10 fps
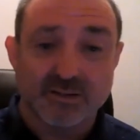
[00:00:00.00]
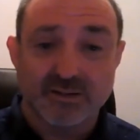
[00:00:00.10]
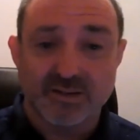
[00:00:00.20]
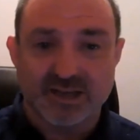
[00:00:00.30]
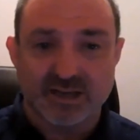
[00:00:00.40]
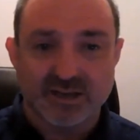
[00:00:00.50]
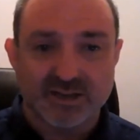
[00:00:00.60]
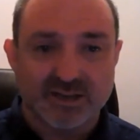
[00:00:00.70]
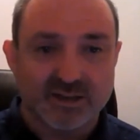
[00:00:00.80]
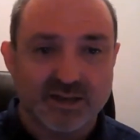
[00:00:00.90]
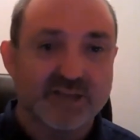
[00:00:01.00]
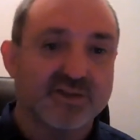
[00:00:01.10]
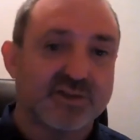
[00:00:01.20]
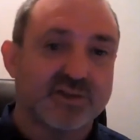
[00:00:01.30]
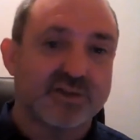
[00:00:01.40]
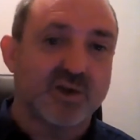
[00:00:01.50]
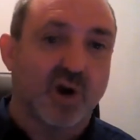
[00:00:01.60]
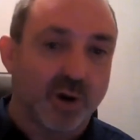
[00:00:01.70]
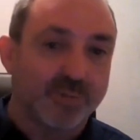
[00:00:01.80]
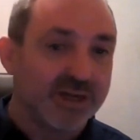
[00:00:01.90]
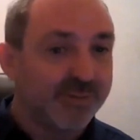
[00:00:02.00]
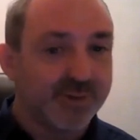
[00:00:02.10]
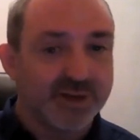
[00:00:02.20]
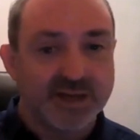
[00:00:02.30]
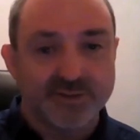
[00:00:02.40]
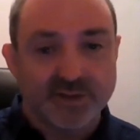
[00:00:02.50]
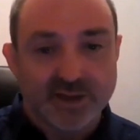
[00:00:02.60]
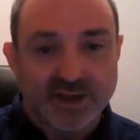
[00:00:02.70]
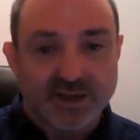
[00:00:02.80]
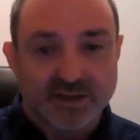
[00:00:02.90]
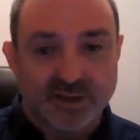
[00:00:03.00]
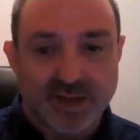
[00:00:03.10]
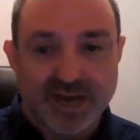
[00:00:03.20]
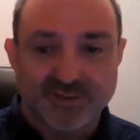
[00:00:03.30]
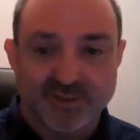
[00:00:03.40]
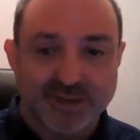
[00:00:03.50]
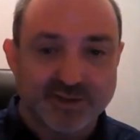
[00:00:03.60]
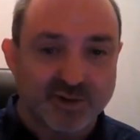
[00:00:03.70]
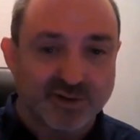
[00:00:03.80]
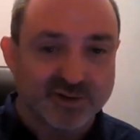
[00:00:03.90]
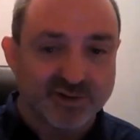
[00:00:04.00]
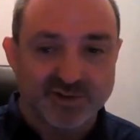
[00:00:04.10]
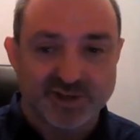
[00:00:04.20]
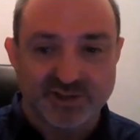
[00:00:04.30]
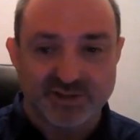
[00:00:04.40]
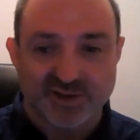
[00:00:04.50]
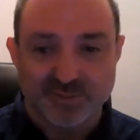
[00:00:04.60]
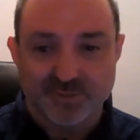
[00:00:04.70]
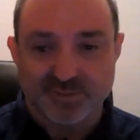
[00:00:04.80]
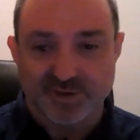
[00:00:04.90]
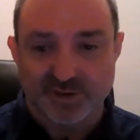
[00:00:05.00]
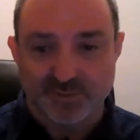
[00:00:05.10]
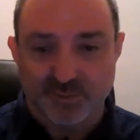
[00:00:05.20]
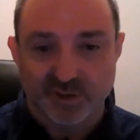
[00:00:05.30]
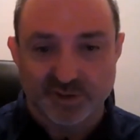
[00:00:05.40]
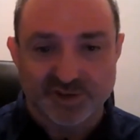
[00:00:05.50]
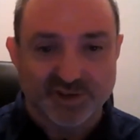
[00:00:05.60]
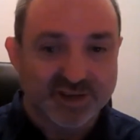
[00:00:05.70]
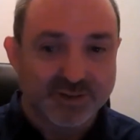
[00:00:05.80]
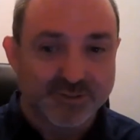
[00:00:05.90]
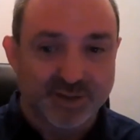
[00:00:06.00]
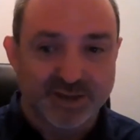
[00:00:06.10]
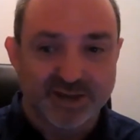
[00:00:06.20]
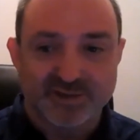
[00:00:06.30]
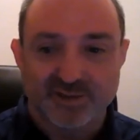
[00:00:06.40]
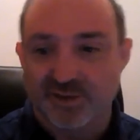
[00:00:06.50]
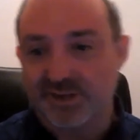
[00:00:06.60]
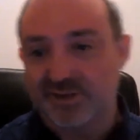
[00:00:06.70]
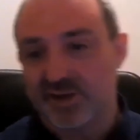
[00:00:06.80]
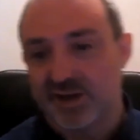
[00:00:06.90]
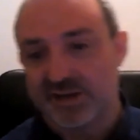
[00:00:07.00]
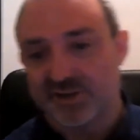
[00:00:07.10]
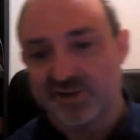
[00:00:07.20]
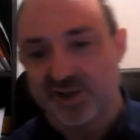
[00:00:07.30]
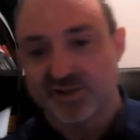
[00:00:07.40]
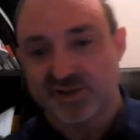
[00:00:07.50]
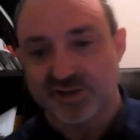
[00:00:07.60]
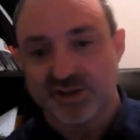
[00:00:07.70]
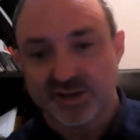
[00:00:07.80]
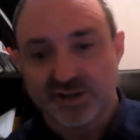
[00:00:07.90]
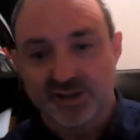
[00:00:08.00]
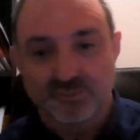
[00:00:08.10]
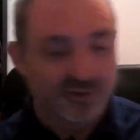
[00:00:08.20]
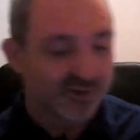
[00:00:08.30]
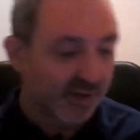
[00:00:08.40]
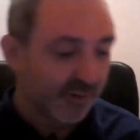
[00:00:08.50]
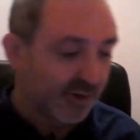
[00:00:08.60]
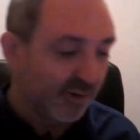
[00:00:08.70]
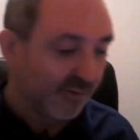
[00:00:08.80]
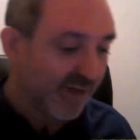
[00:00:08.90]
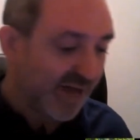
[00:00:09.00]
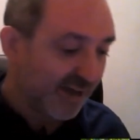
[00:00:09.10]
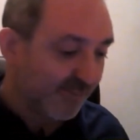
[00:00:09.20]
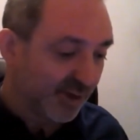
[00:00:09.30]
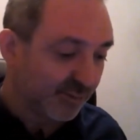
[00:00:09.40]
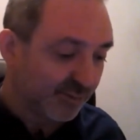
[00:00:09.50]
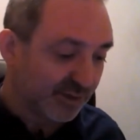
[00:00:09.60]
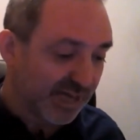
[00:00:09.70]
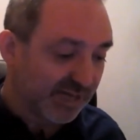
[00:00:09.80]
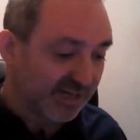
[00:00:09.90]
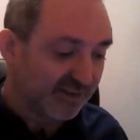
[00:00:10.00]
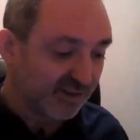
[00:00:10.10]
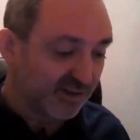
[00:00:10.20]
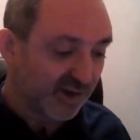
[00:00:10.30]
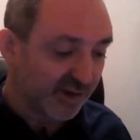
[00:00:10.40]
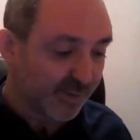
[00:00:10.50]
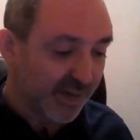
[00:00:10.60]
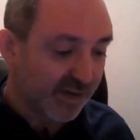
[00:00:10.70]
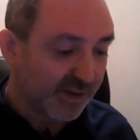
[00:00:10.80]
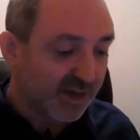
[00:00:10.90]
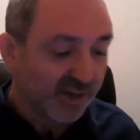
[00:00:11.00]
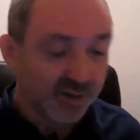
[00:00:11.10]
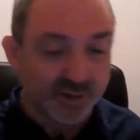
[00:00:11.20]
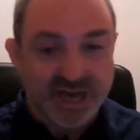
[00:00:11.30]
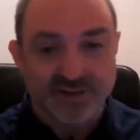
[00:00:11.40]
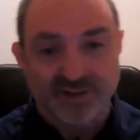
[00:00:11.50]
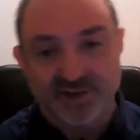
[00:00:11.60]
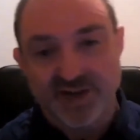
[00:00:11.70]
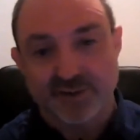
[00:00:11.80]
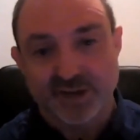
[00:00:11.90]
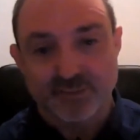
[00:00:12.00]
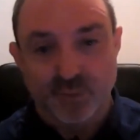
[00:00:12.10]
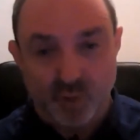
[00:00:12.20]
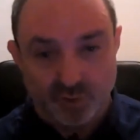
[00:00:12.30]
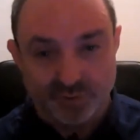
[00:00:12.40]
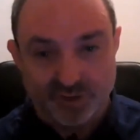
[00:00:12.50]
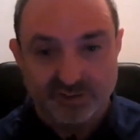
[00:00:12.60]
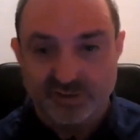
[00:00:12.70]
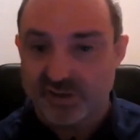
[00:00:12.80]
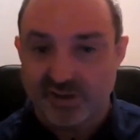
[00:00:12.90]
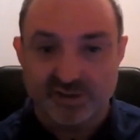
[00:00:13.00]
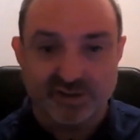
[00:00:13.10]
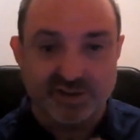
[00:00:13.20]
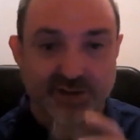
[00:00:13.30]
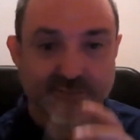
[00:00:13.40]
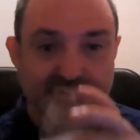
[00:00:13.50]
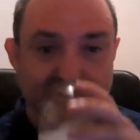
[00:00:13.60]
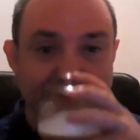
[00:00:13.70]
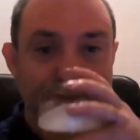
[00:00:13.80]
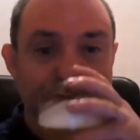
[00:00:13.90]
Yeah, it's commonly believed that we have some antioxidants in dark malts, but it's not entirely certain what's going on there. But you will get less in dark beer. You'll get the sherry and port notes starting to come through.